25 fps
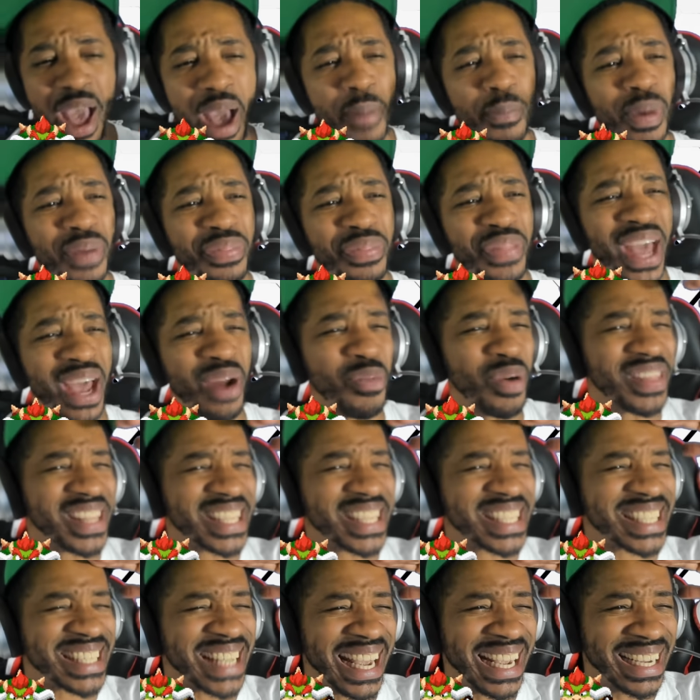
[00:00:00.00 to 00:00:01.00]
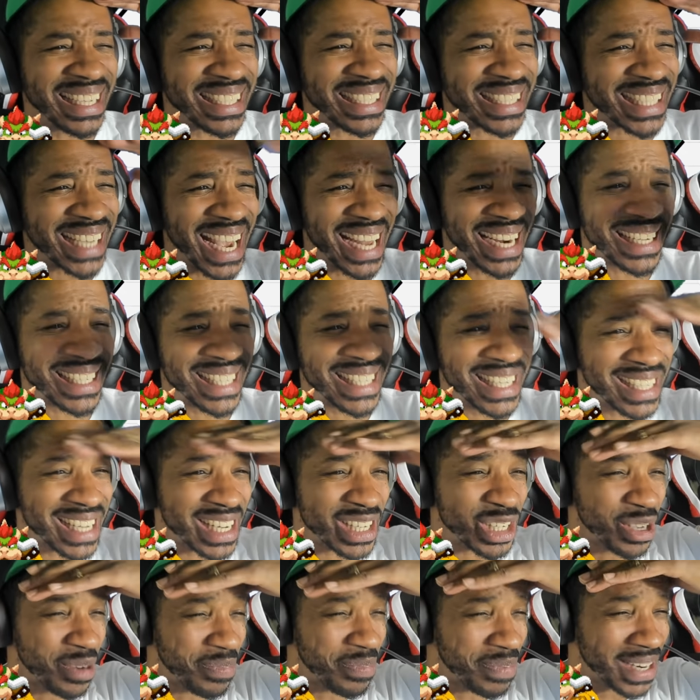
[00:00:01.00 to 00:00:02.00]
But then when the Sega Genesis and
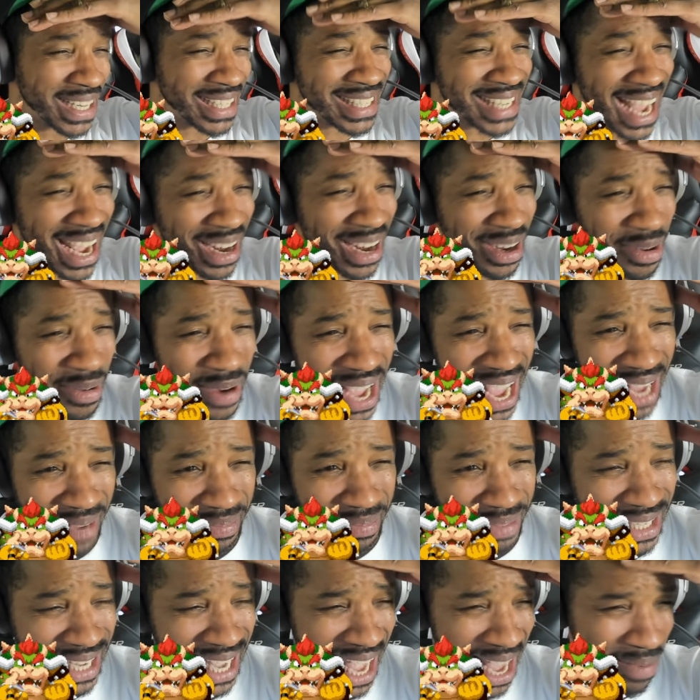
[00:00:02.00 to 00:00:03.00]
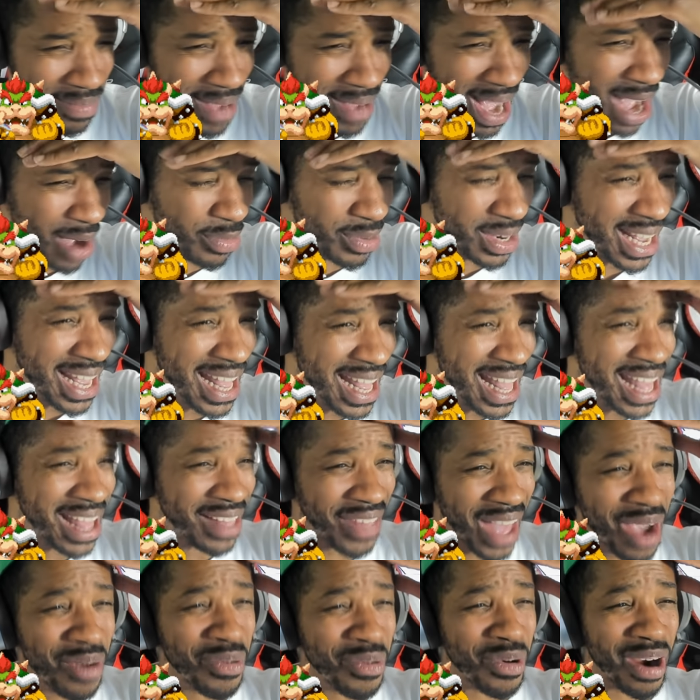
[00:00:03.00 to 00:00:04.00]
Super Nintendo games came out,
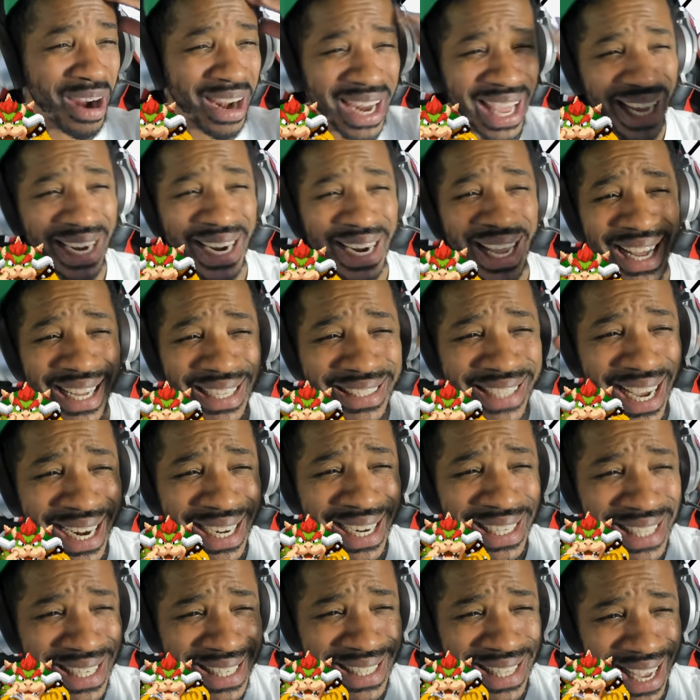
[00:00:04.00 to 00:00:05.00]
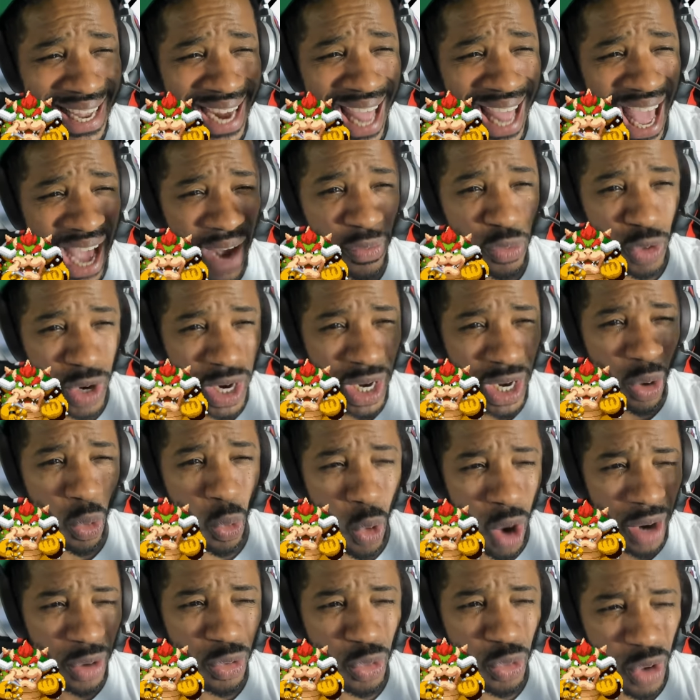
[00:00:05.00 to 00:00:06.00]
they were lit. Genesis did have real,
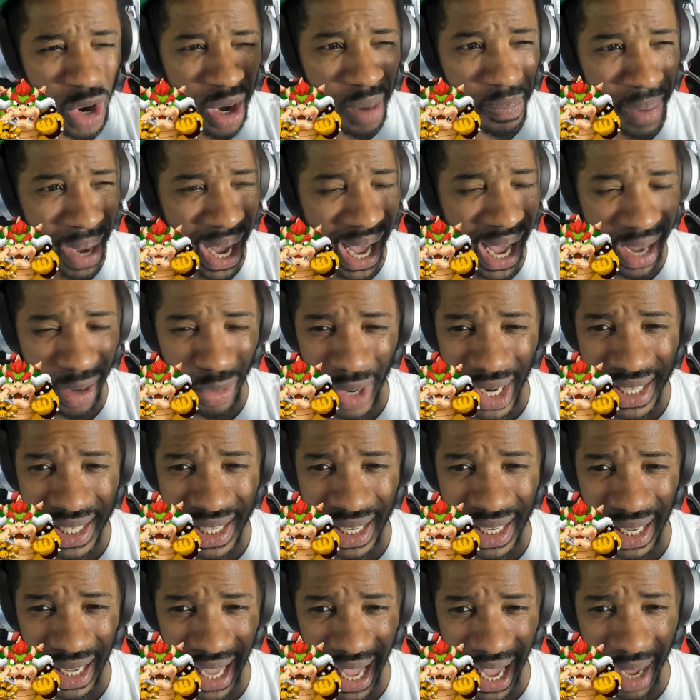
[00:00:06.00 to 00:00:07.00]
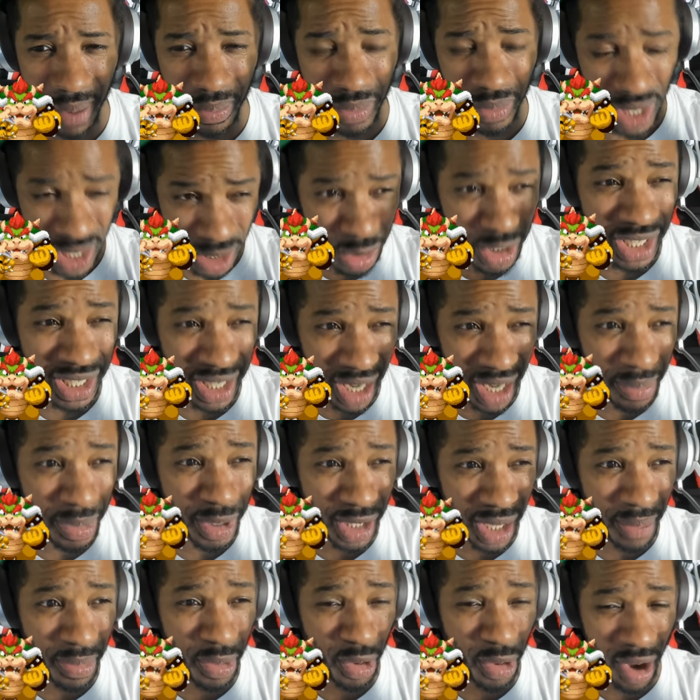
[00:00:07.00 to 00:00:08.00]
one real bad wrestling game. It was a W
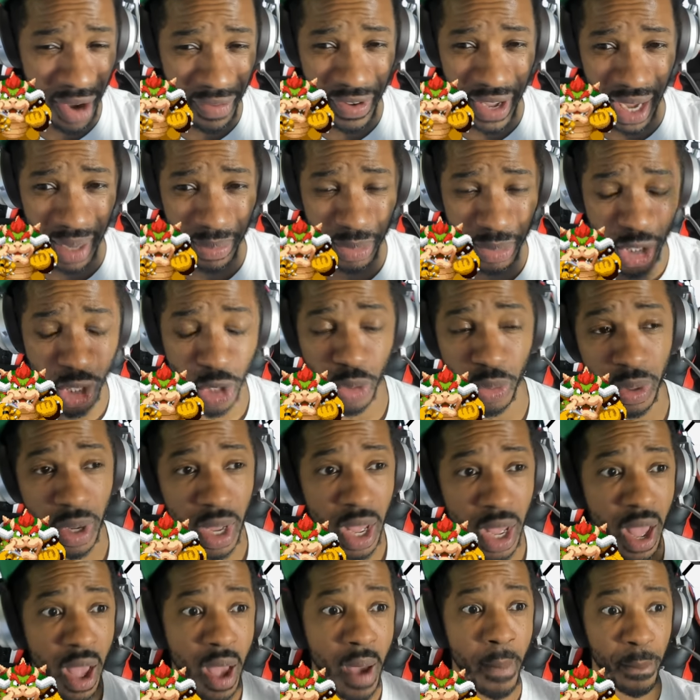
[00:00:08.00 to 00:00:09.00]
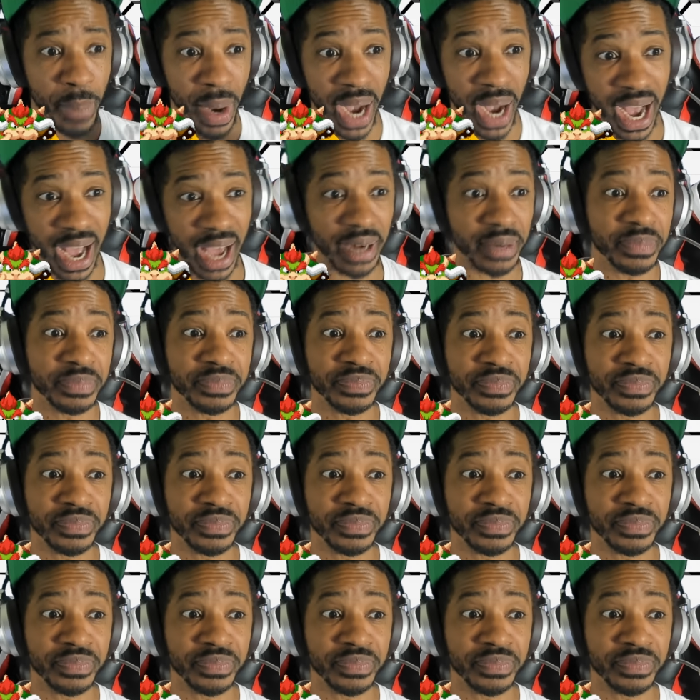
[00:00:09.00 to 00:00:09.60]
W F game too. But